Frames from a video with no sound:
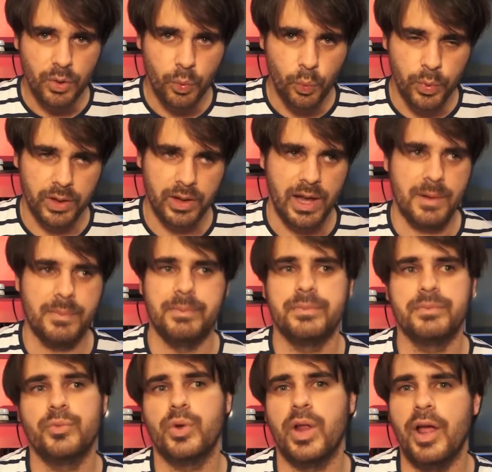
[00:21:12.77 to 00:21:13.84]

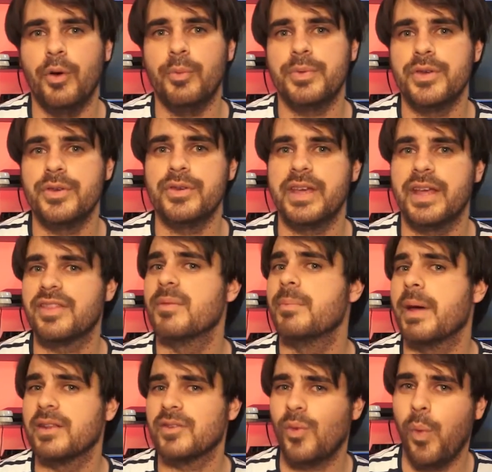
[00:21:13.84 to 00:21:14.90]
will help you get the
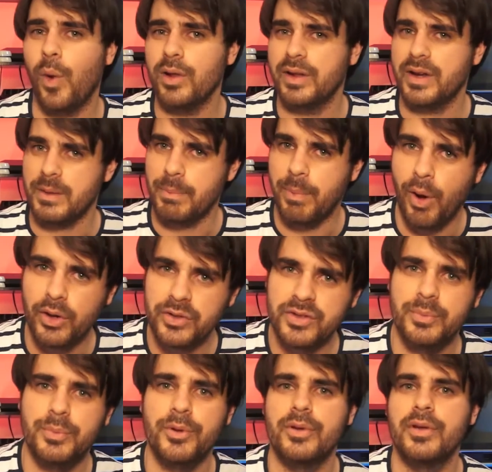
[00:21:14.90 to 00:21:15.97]
best quality
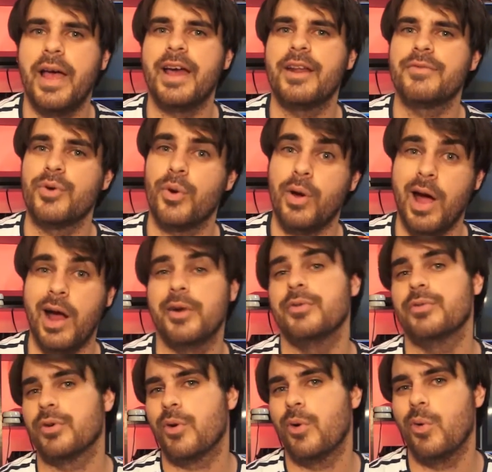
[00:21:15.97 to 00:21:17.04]
possible out of your
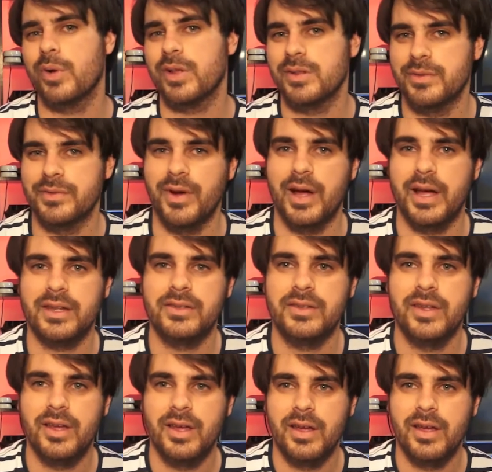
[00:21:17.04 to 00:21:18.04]
current recording device.